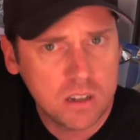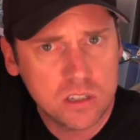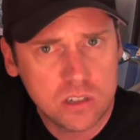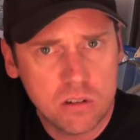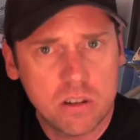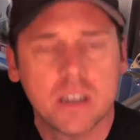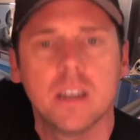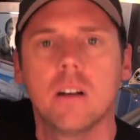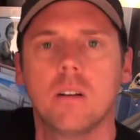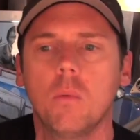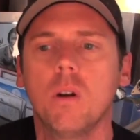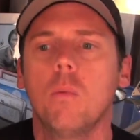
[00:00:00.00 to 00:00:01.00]
on, let's do it.
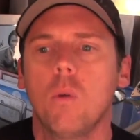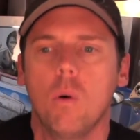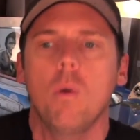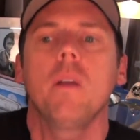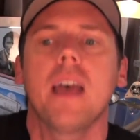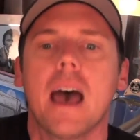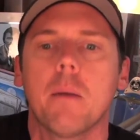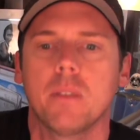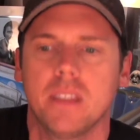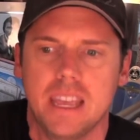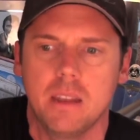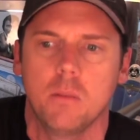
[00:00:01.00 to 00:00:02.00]
What would have
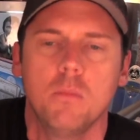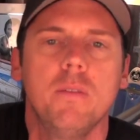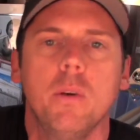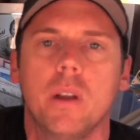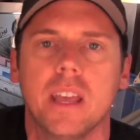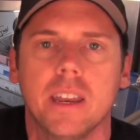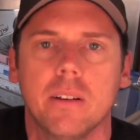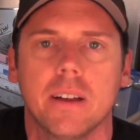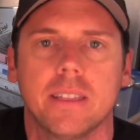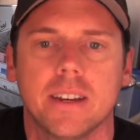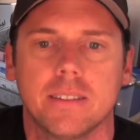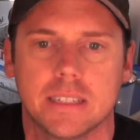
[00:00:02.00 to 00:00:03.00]
happened? The movie would have ended
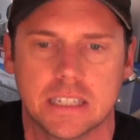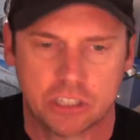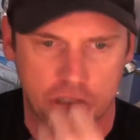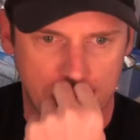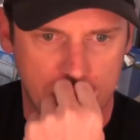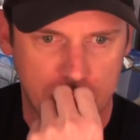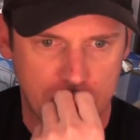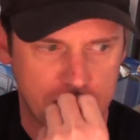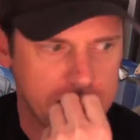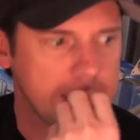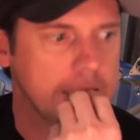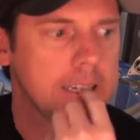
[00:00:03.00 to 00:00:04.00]
right there. He's like,
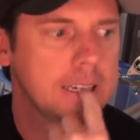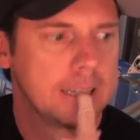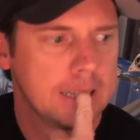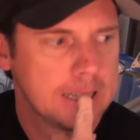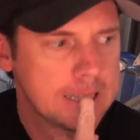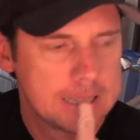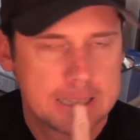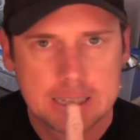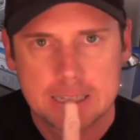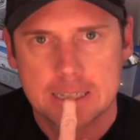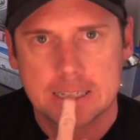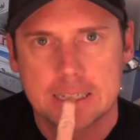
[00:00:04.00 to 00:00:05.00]
shit.
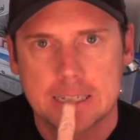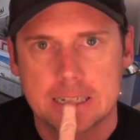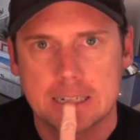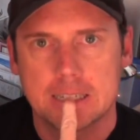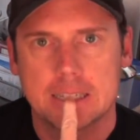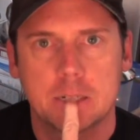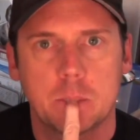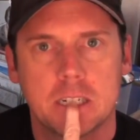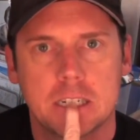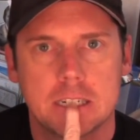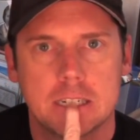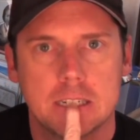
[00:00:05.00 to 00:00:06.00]
I don't think we
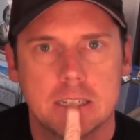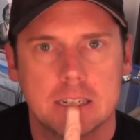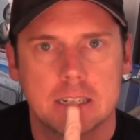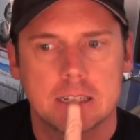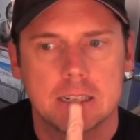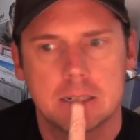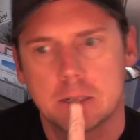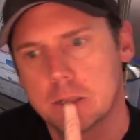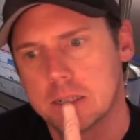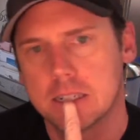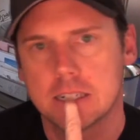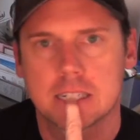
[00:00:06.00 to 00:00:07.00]
should do this. You know what?
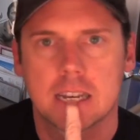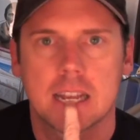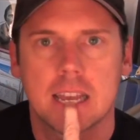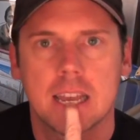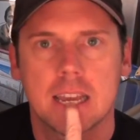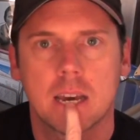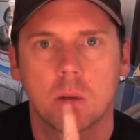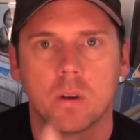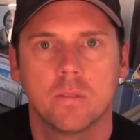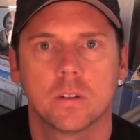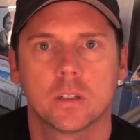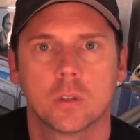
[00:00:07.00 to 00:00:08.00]
We should just kind of hang out and
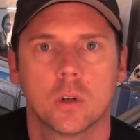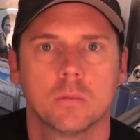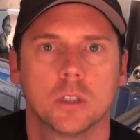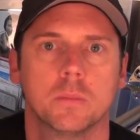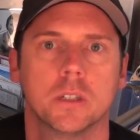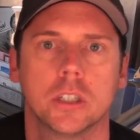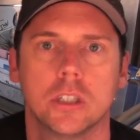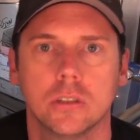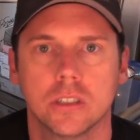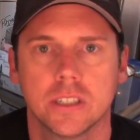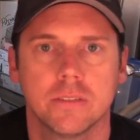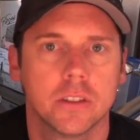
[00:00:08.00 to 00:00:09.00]
wait for a stormtrooper to
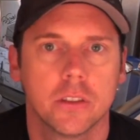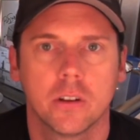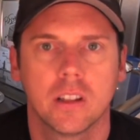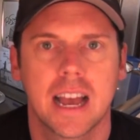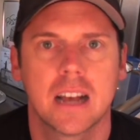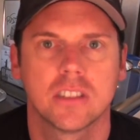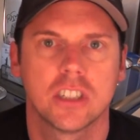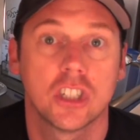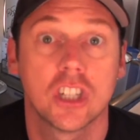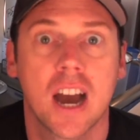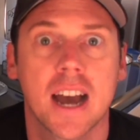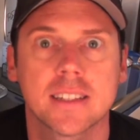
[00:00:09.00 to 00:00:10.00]
shoot us, even though they're lousy
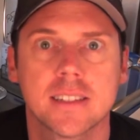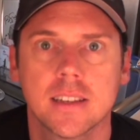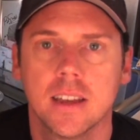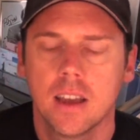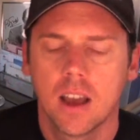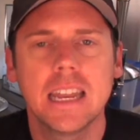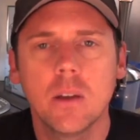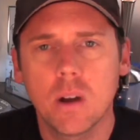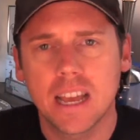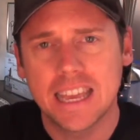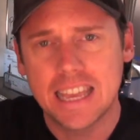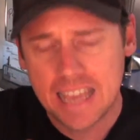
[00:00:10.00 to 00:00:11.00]
shots.
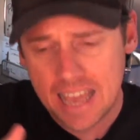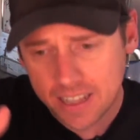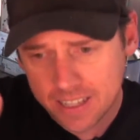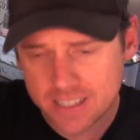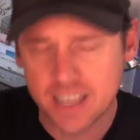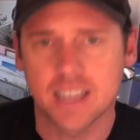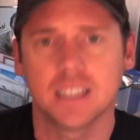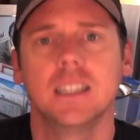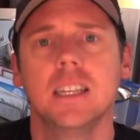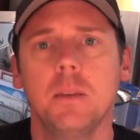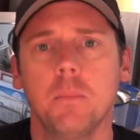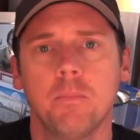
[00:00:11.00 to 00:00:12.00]
Anyway, he had to take a
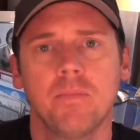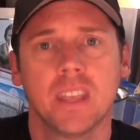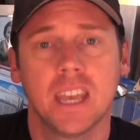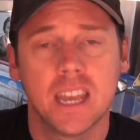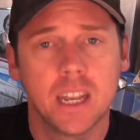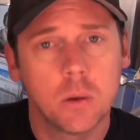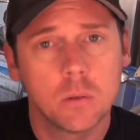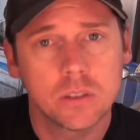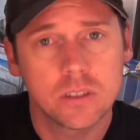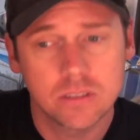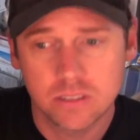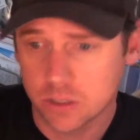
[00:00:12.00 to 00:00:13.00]
leap, and he
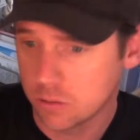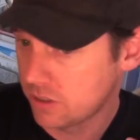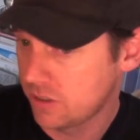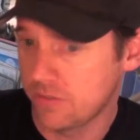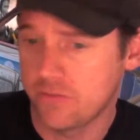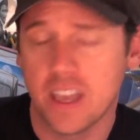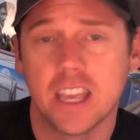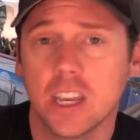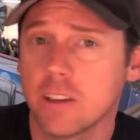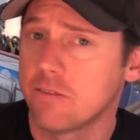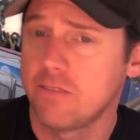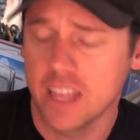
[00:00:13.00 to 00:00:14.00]
could